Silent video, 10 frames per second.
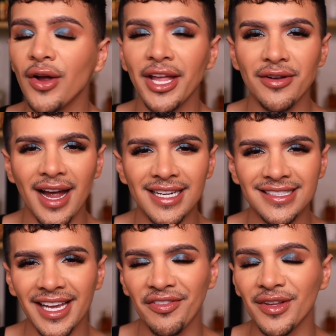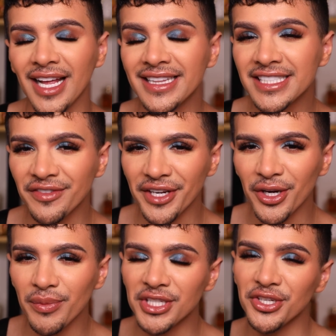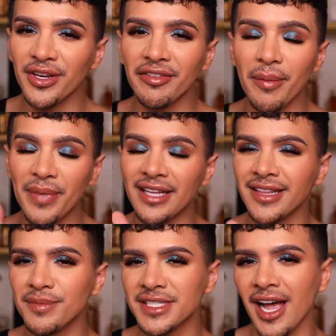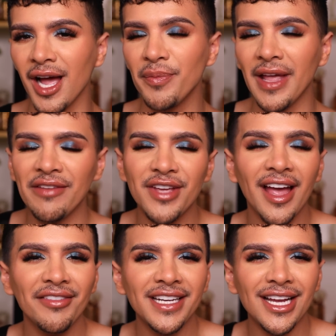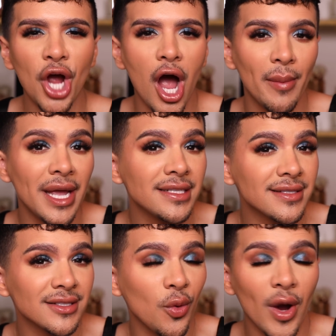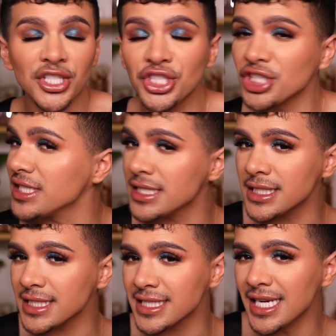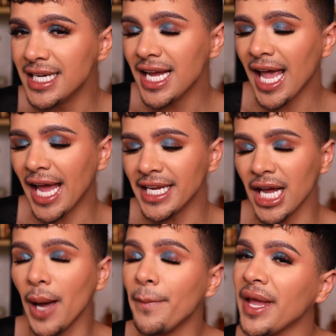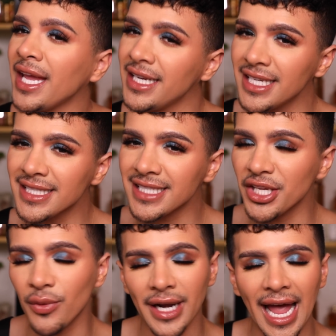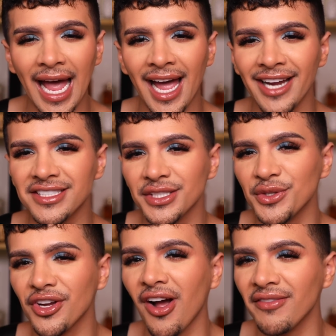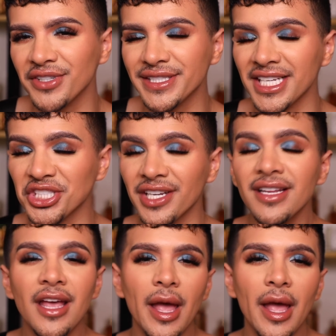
Okay, you guys, if you like this video, make sure you give it a big thumbs up. If you have any comments, questions, any opinions that you wanna add to the conversation,